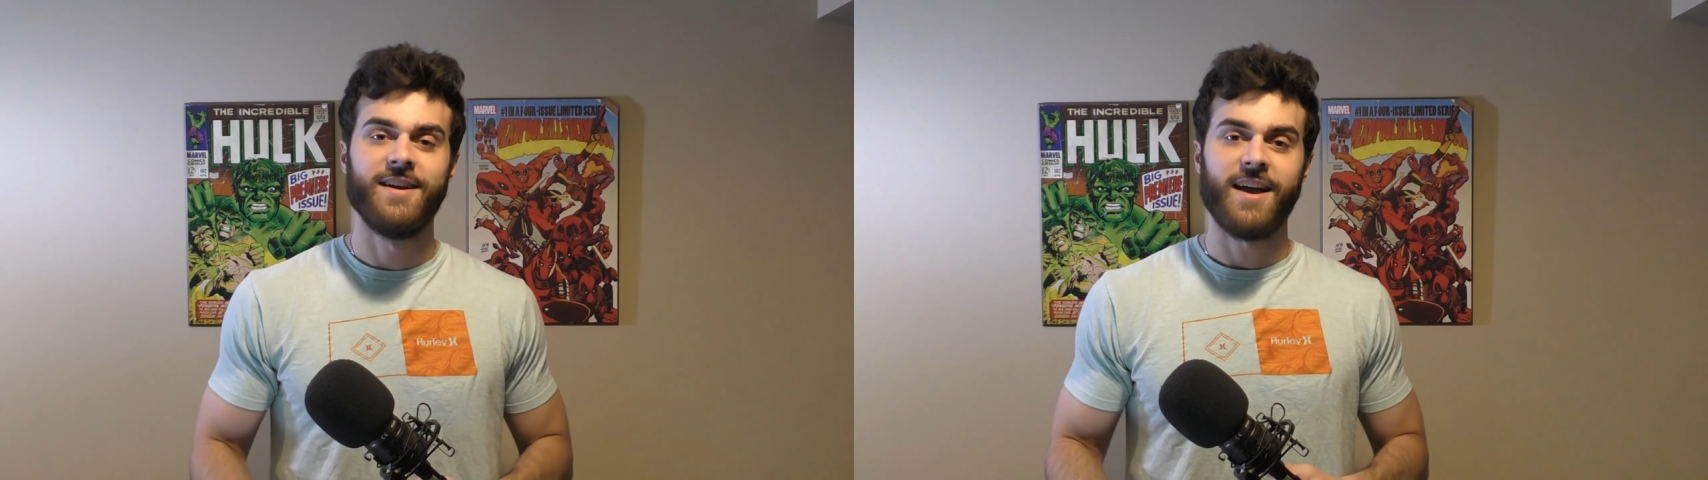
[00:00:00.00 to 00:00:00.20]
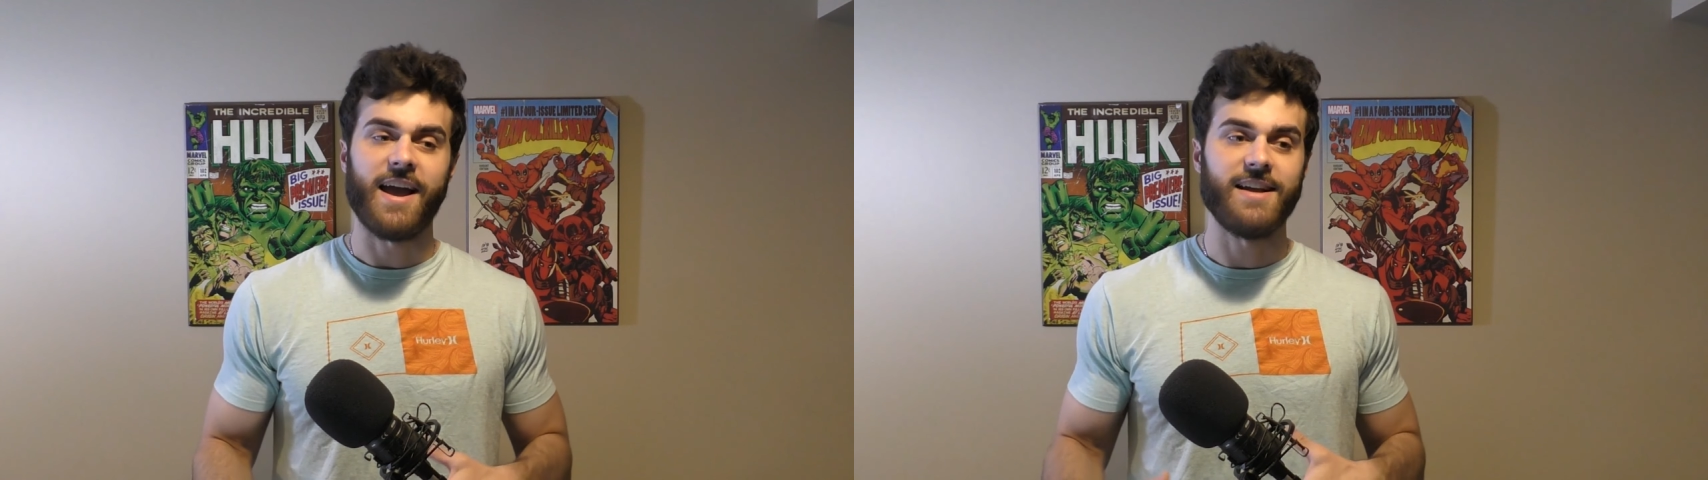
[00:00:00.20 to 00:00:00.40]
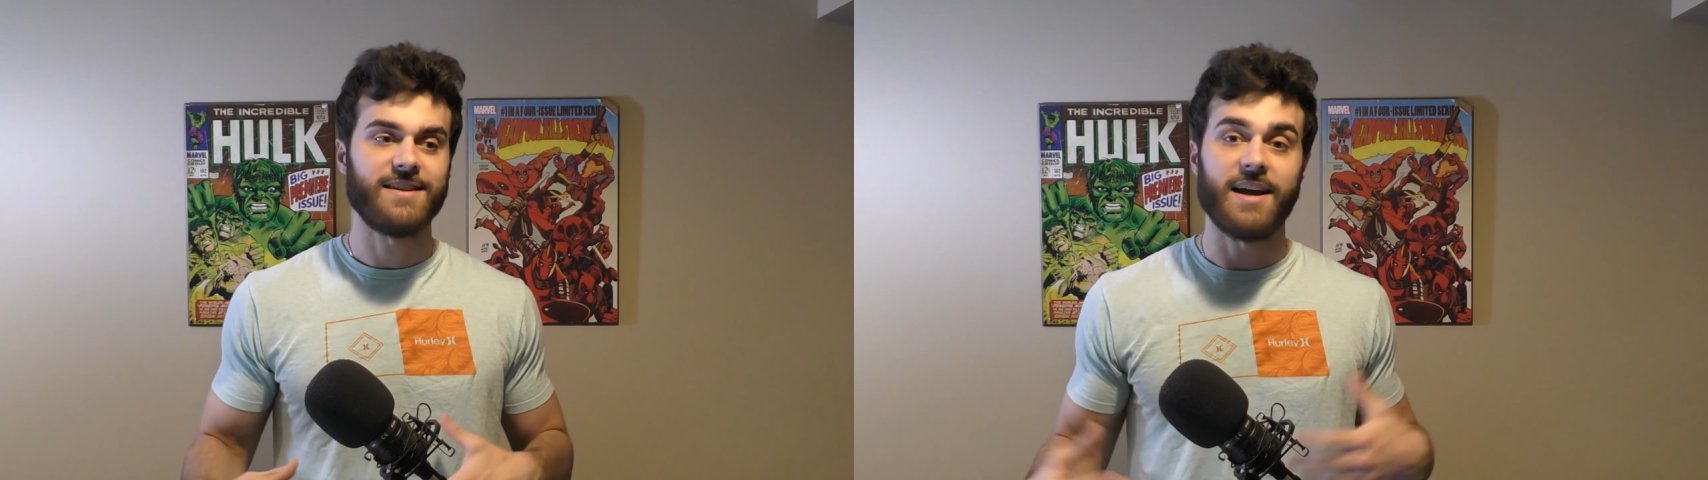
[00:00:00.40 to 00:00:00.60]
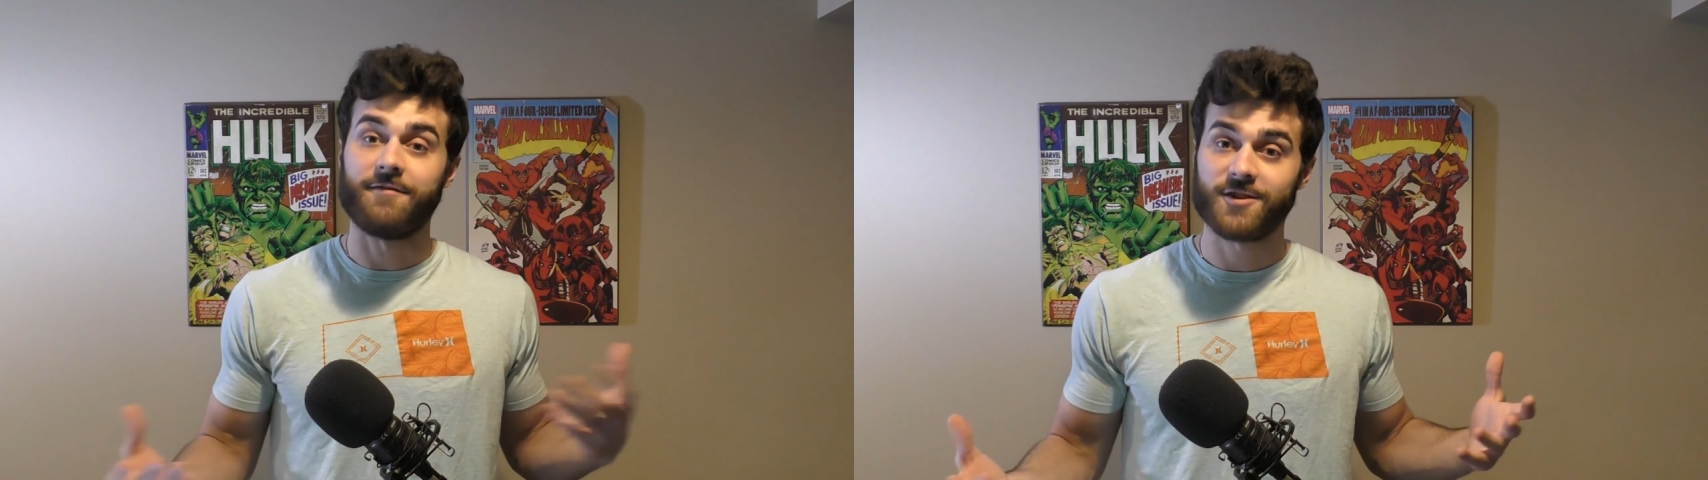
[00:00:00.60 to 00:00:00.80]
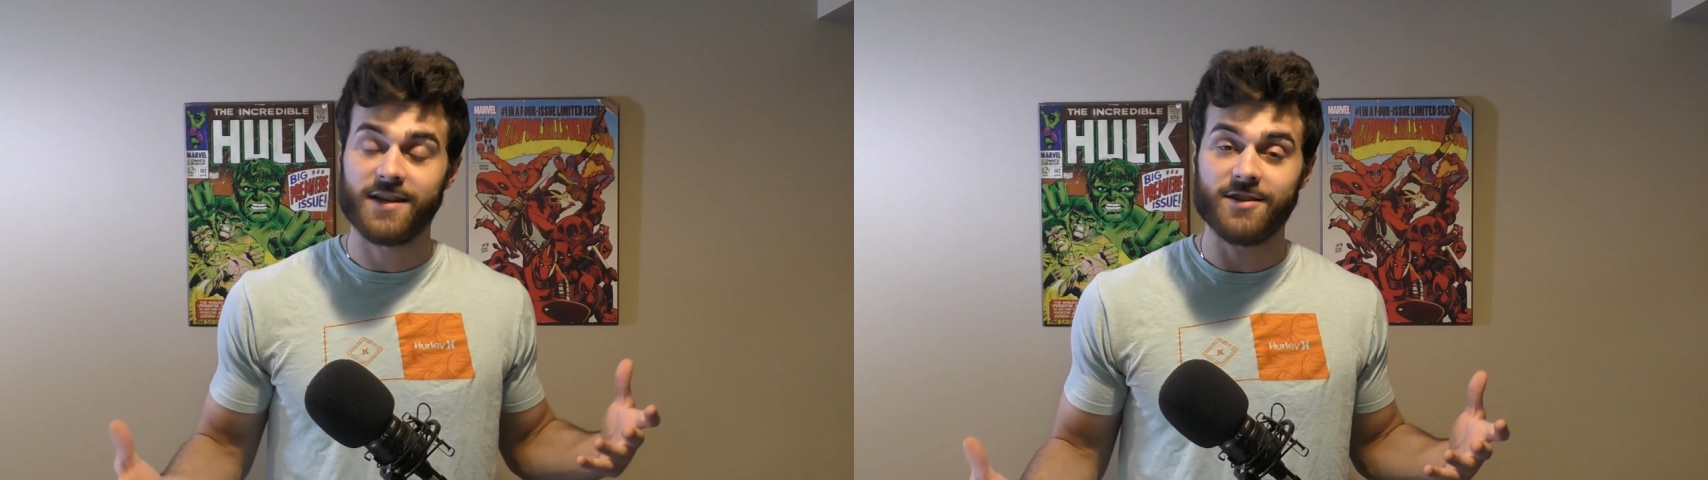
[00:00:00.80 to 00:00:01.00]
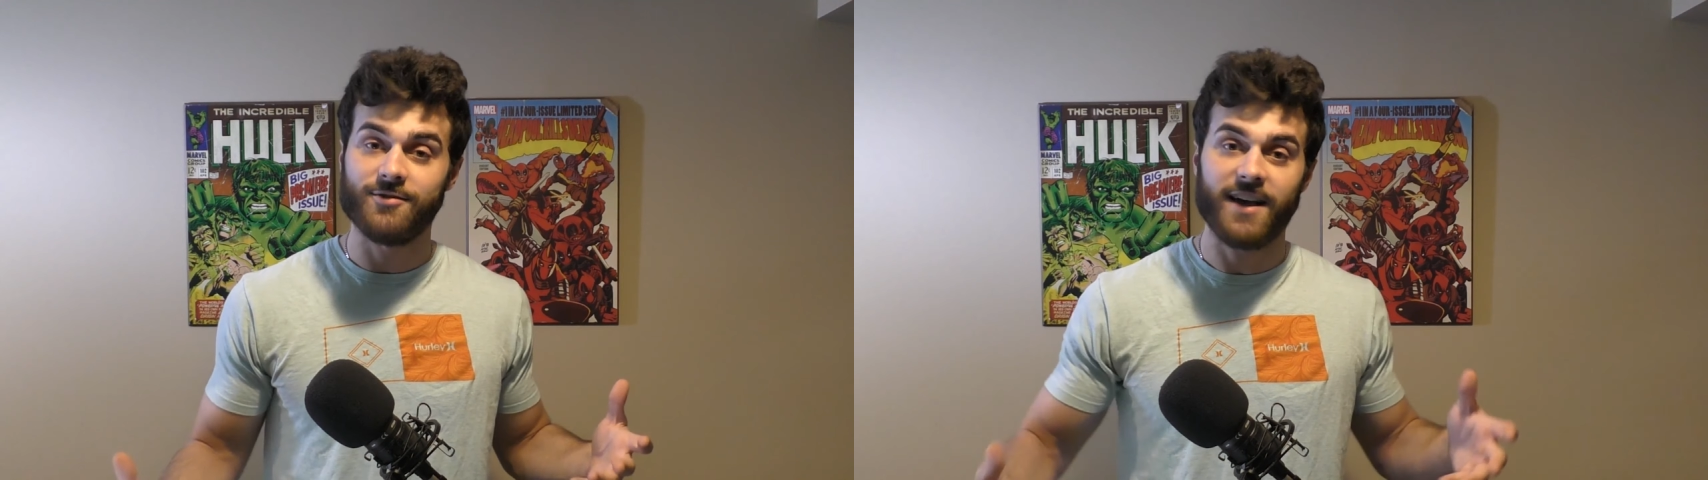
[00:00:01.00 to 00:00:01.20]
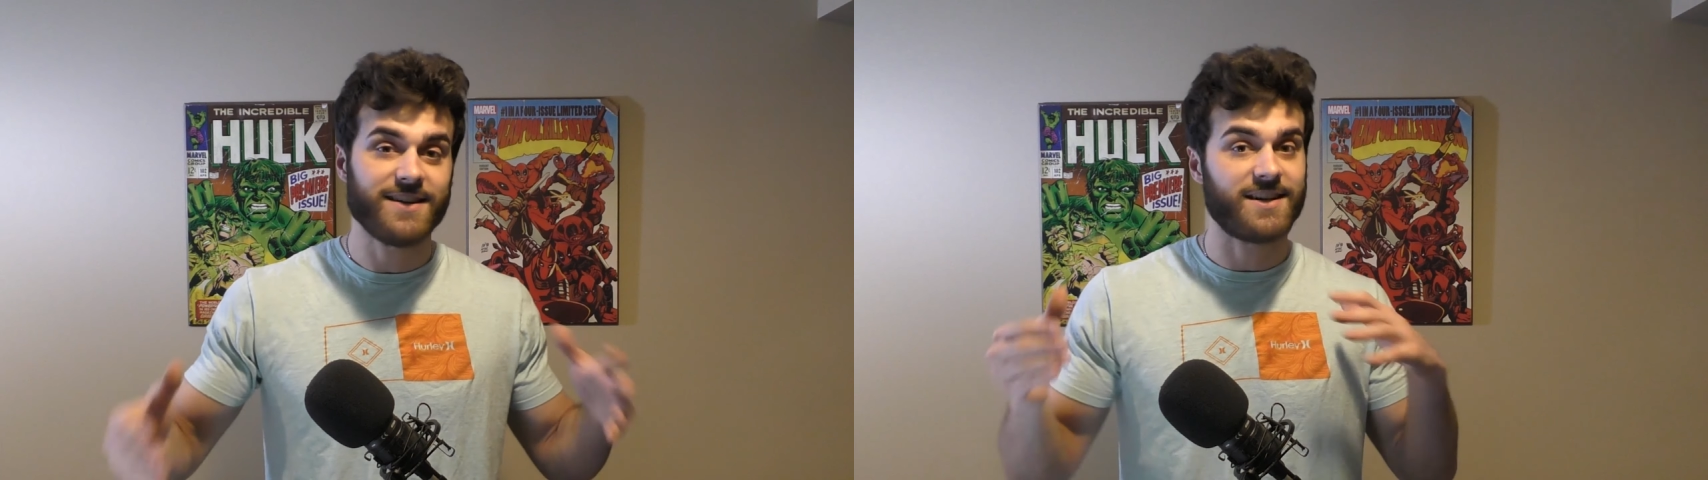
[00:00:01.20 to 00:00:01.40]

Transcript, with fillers: And uh, if there's things you liked,